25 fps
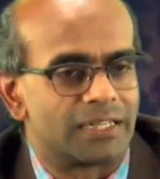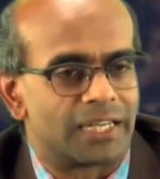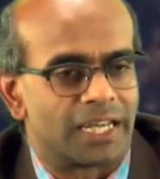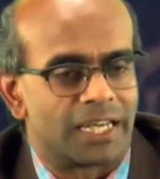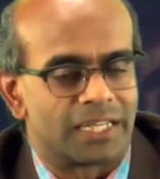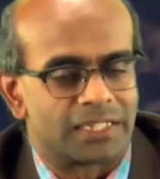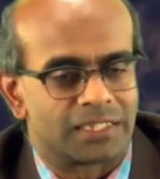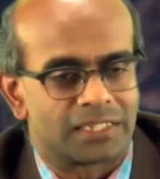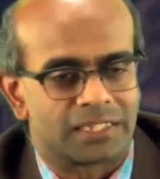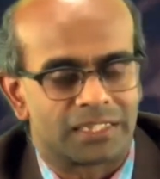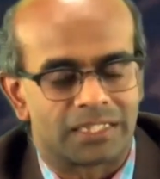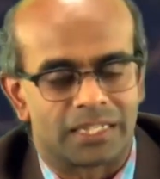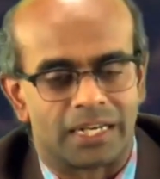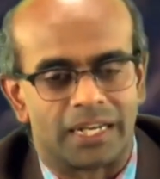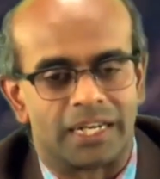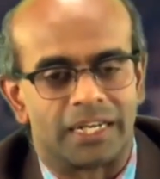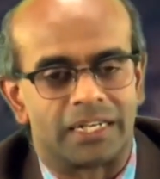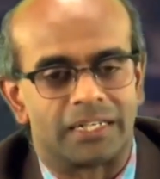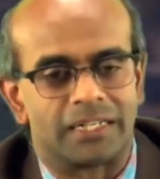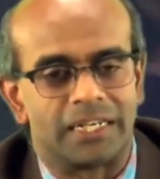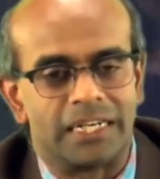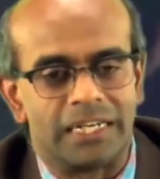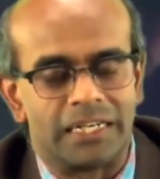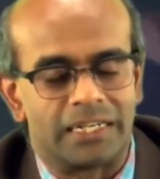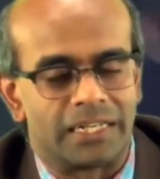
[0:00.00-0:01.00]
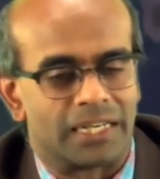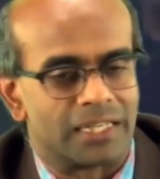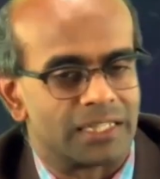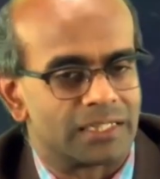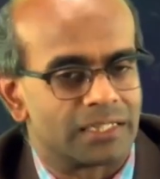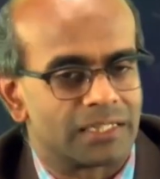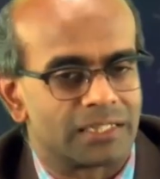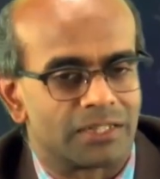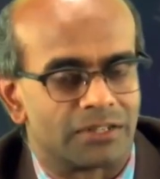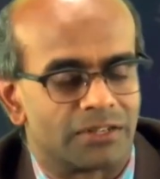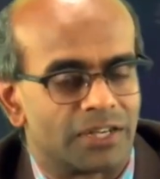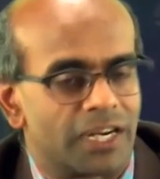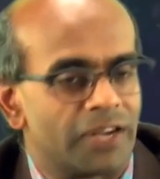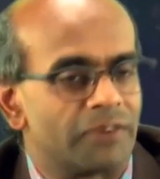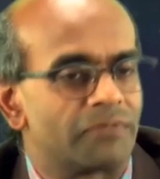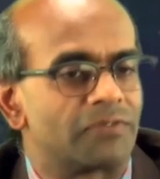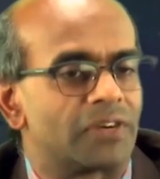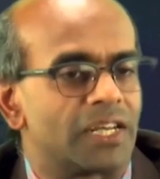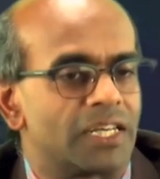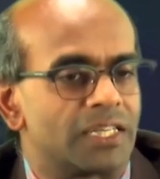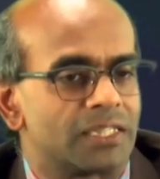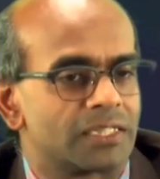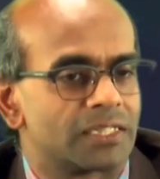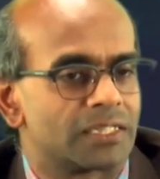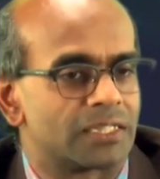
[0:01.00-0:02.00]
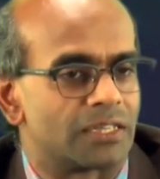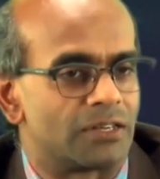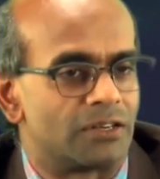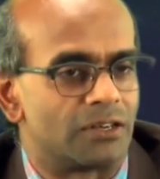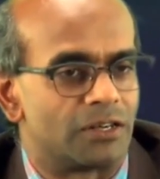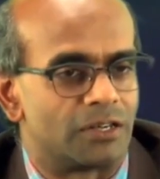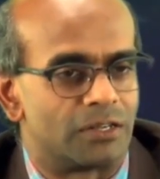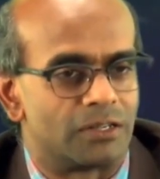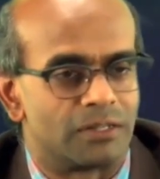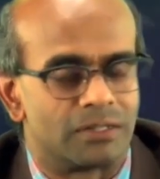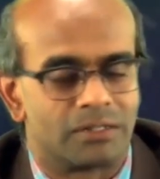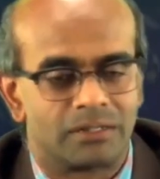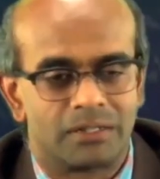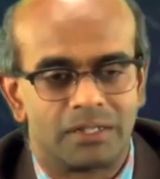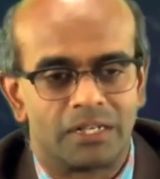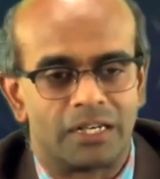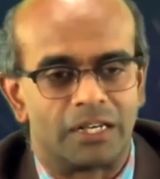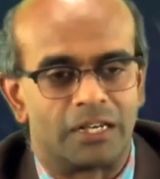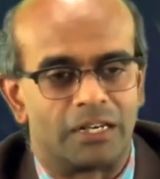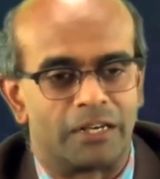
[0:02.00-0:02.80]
tests like t-test or f-test or